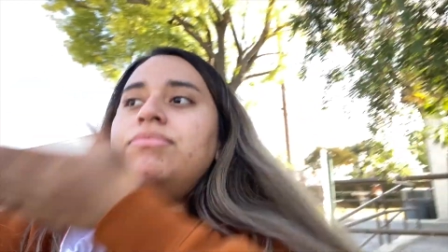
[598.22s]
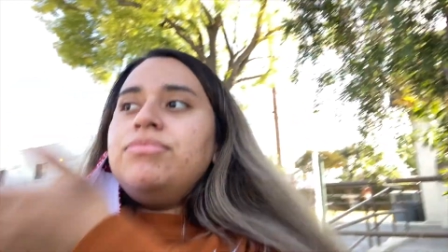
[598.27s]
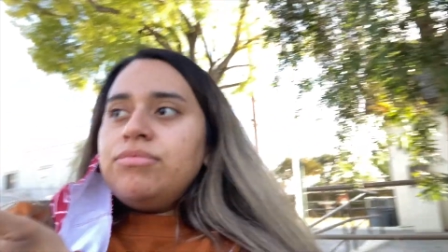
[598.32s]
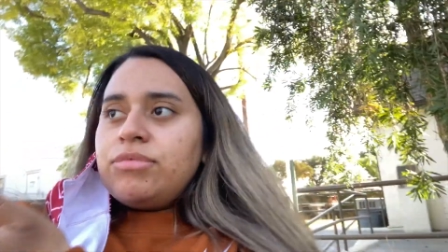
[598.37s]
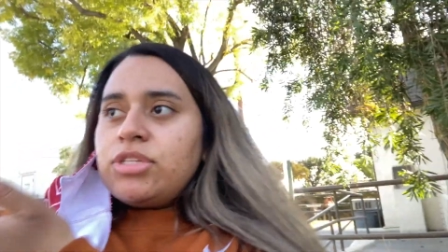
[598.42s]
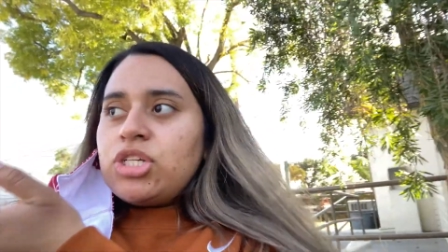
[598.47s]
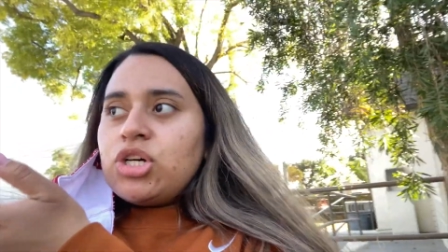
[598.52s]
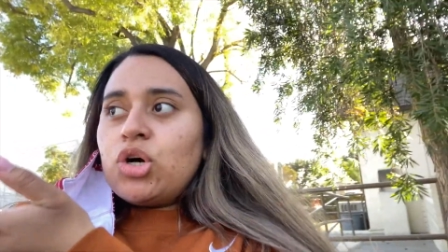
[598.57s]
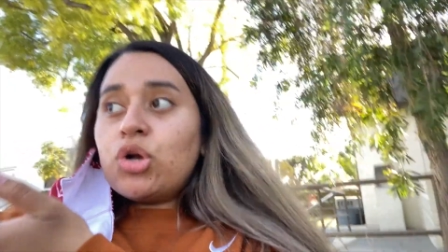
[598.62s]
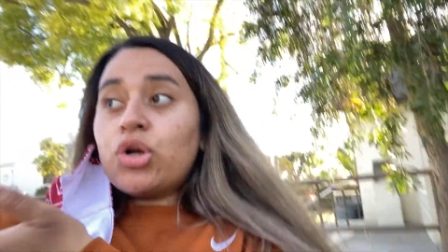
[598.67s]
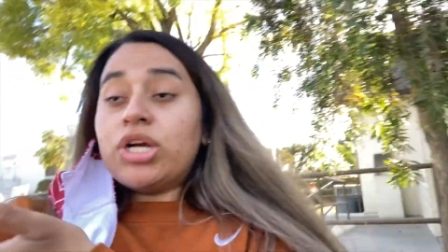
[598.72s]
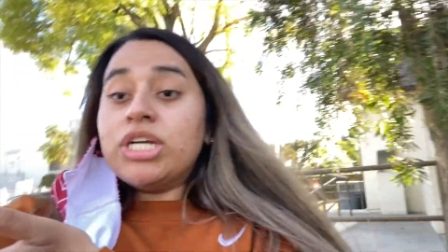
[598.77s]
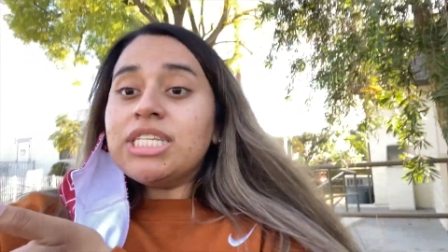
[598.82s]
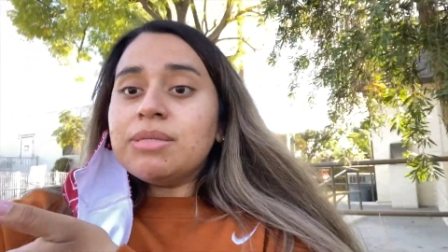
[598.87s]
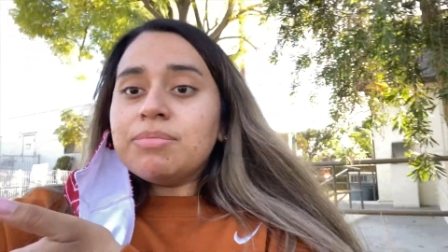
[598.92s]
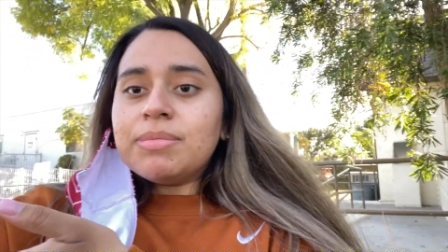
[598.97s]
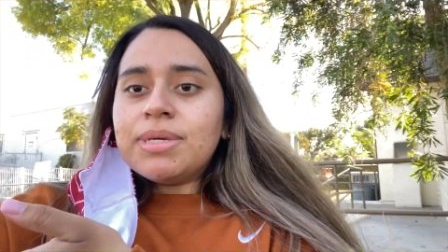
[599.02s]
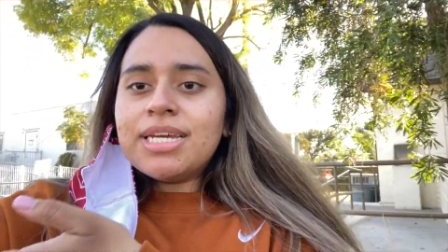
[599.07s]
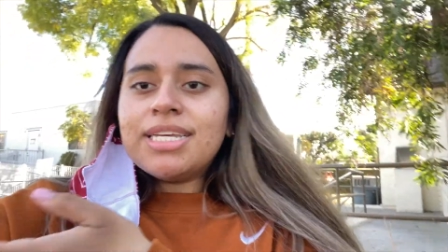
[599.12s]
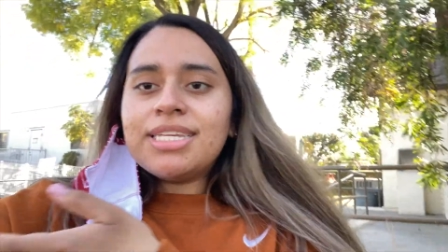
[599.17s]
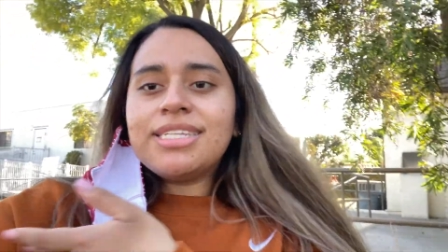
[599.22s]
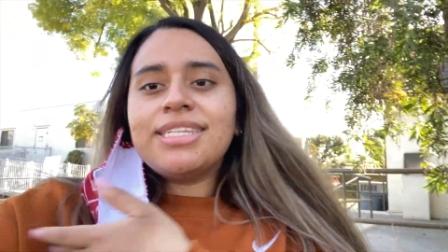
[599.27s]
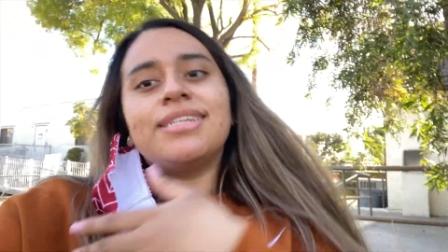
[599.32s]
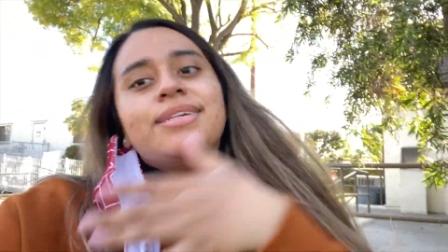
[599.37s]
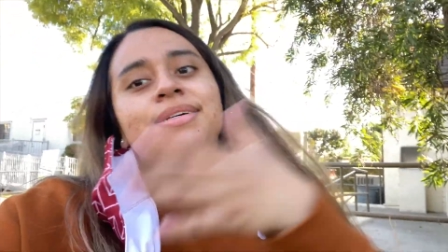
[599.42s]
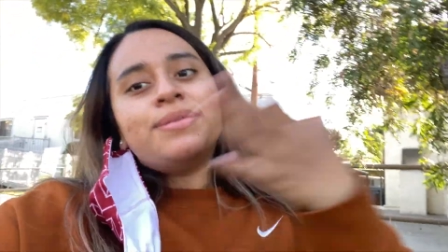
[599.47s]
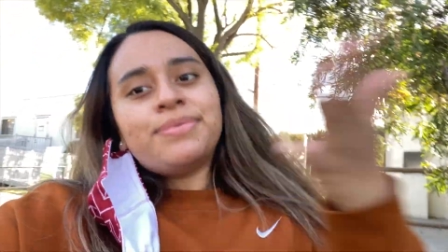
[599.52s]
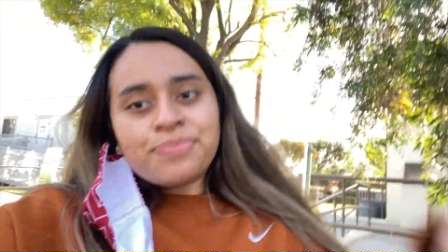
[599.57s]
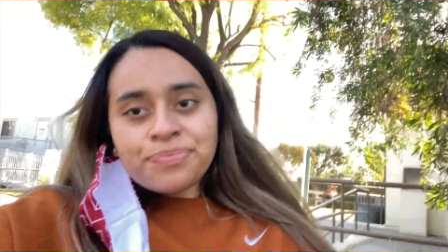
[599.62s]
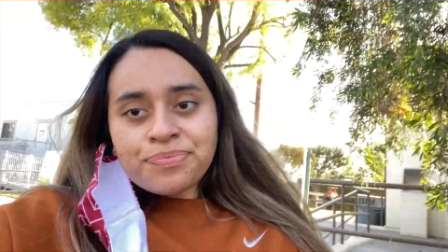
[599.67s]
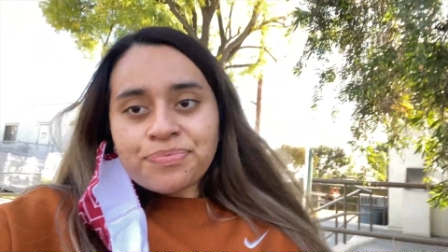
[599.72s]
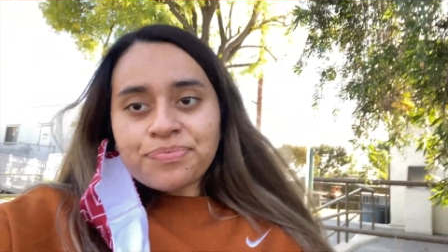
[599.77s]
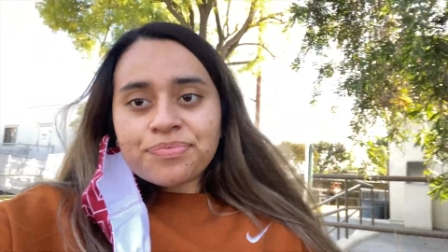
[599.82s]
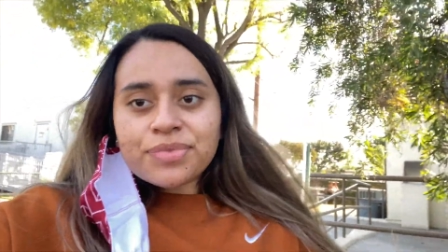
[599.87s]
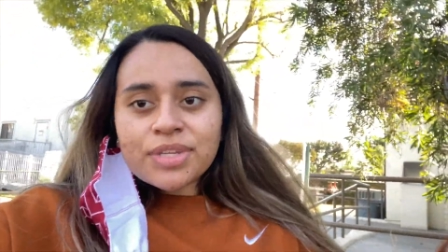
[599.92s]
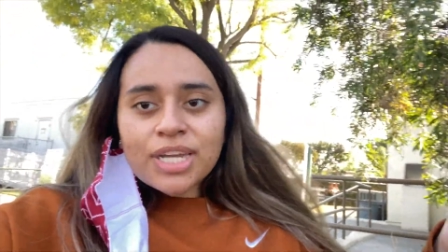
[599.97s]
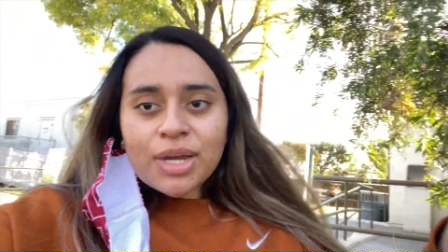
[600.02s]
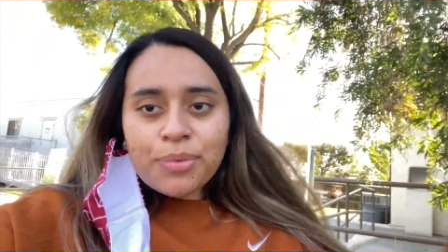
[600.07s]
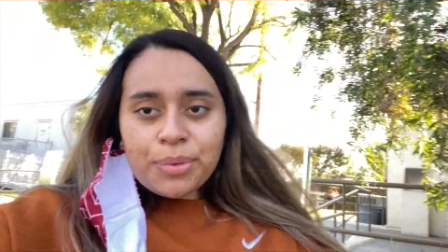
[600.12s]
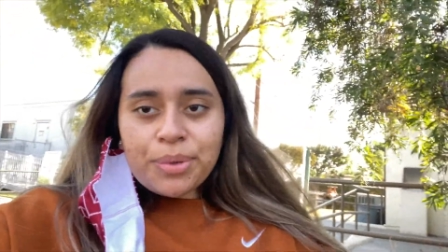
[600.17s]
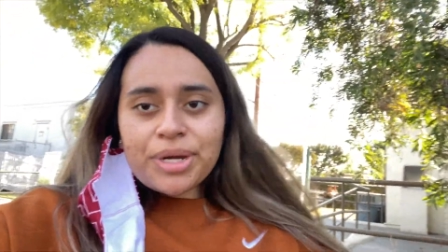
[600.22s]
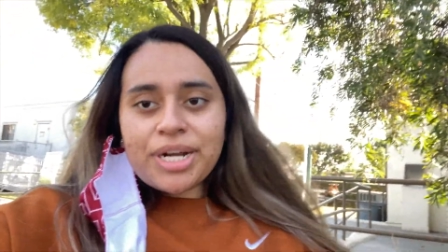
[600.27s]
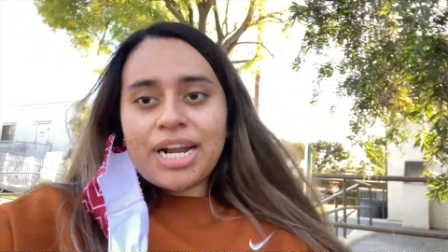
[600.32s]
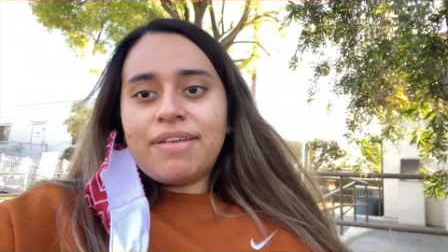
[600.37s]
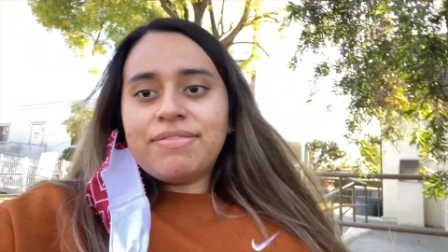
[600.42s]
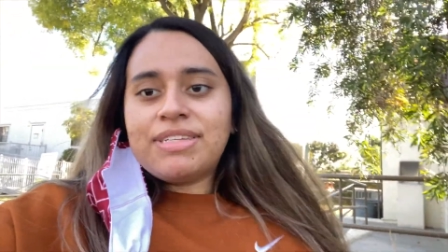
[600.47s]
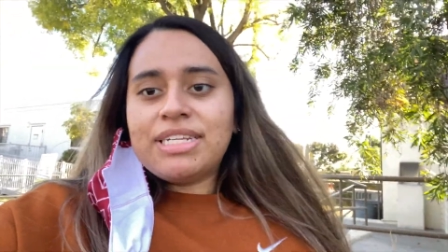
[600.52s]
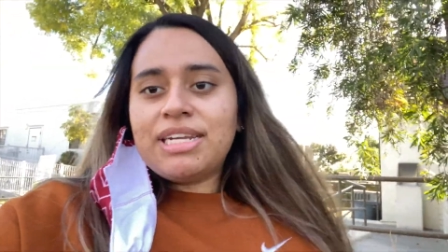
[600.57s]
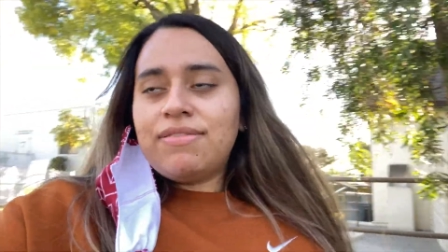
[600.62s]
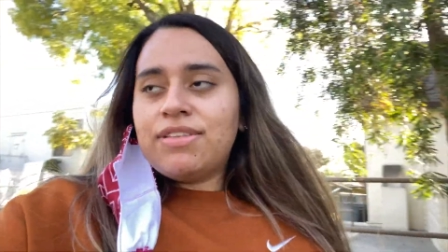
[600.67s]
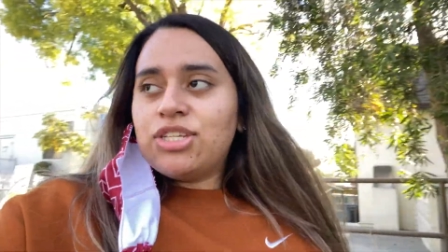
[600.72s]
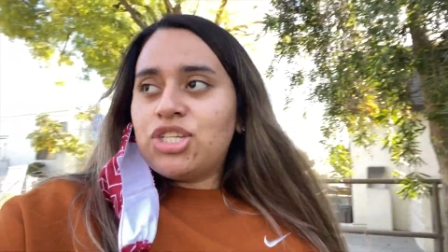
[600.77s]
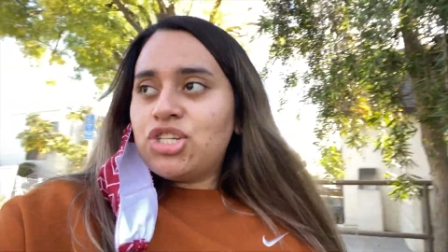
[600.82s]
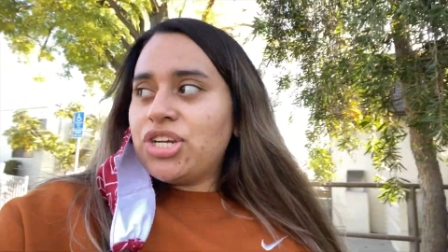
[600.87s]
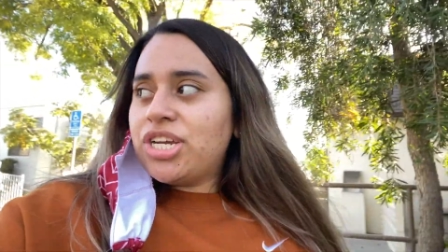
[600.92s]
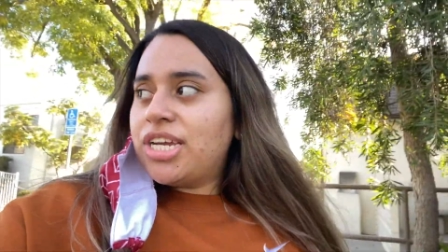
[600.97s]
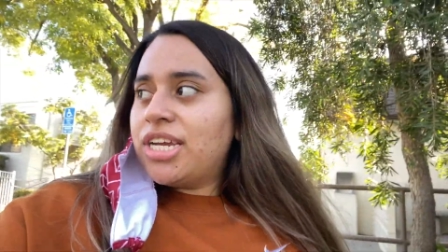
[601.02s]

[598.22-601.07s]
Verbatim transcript: till Christmas, we're gonna have to do the tree.